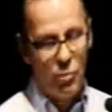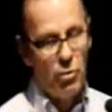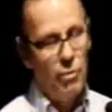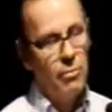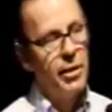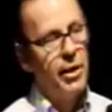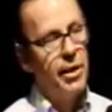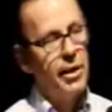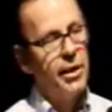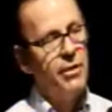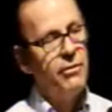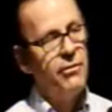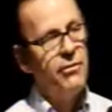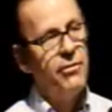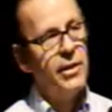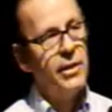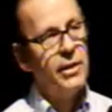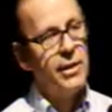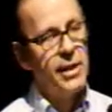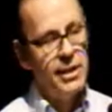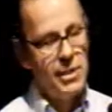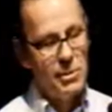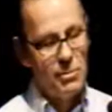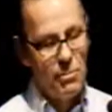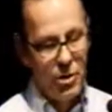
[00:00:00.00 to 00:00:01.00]
what we believe
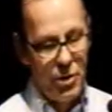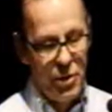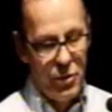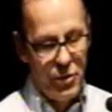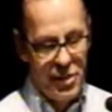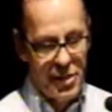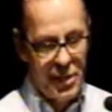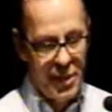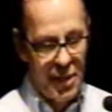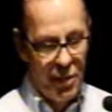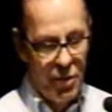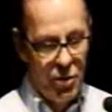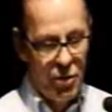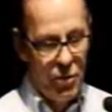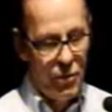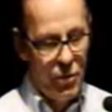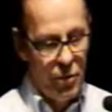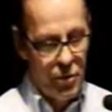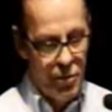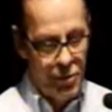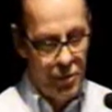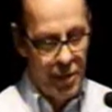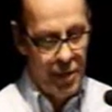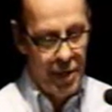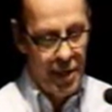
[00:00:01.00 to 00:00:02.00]
is producing
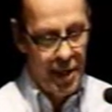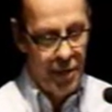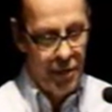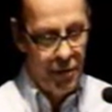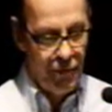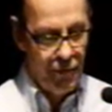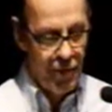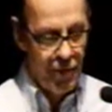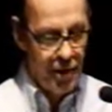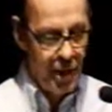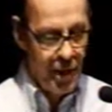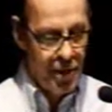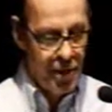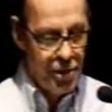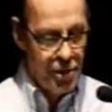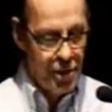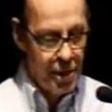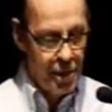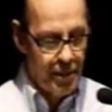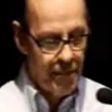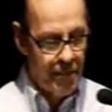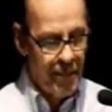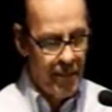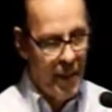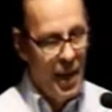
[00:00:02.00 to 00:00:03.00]
N2O during
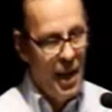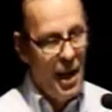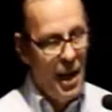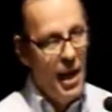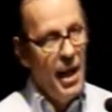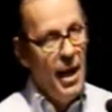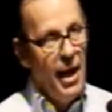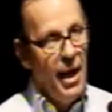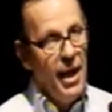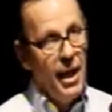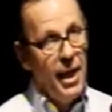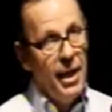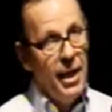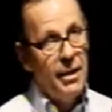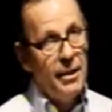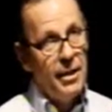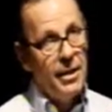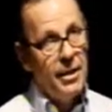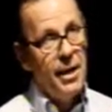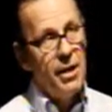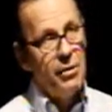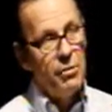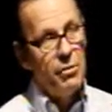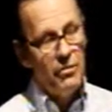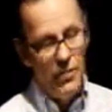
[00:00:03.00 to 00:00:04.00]
nitrification. In
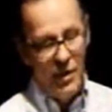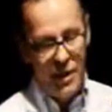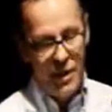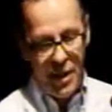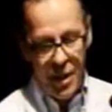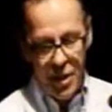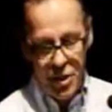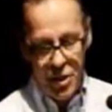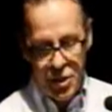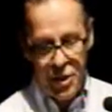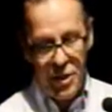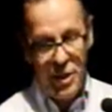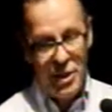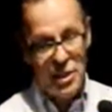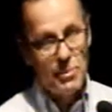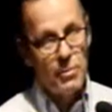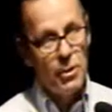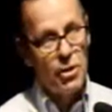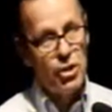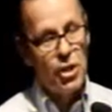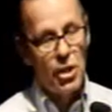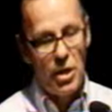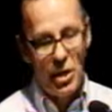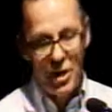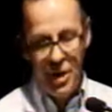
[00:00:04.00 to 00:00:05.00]
the nitrification, it's
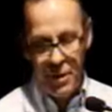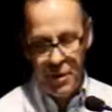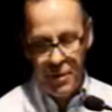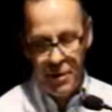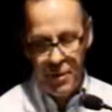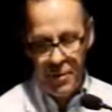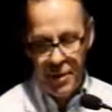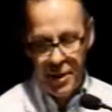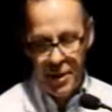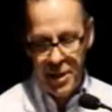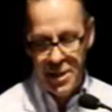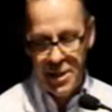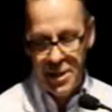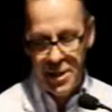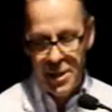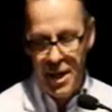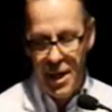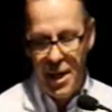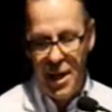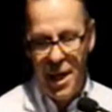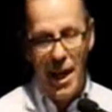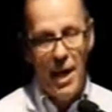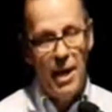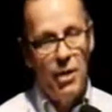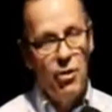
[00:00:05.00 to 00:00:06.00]
much clearer
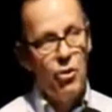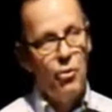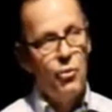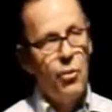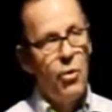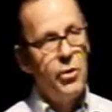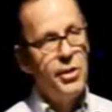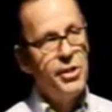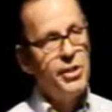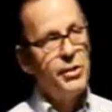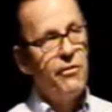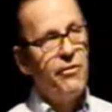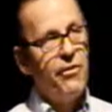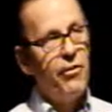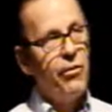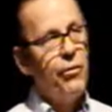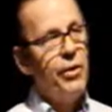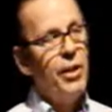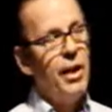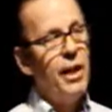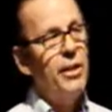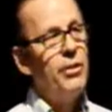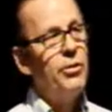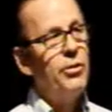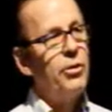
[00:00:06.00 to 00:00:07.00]
because N2O is a
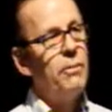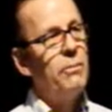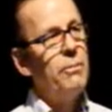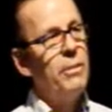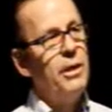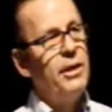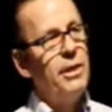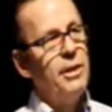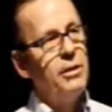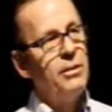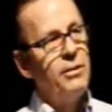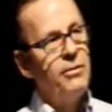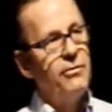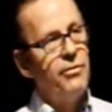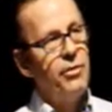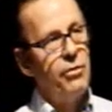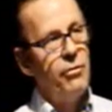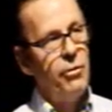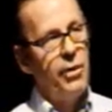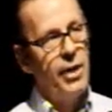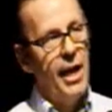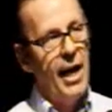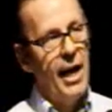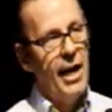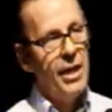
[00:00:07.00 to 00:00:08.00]
free intermediate of
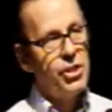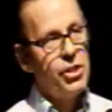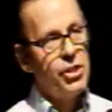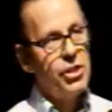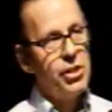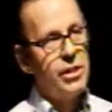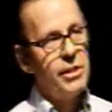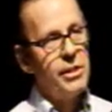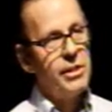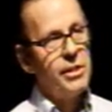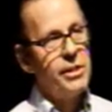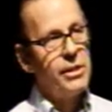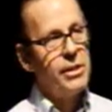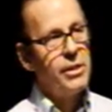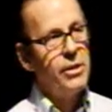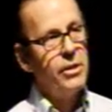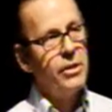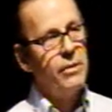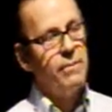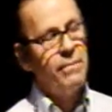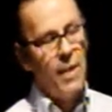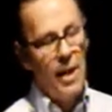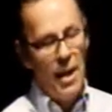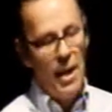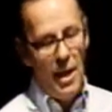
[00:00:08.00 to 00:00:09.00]
the reaction. So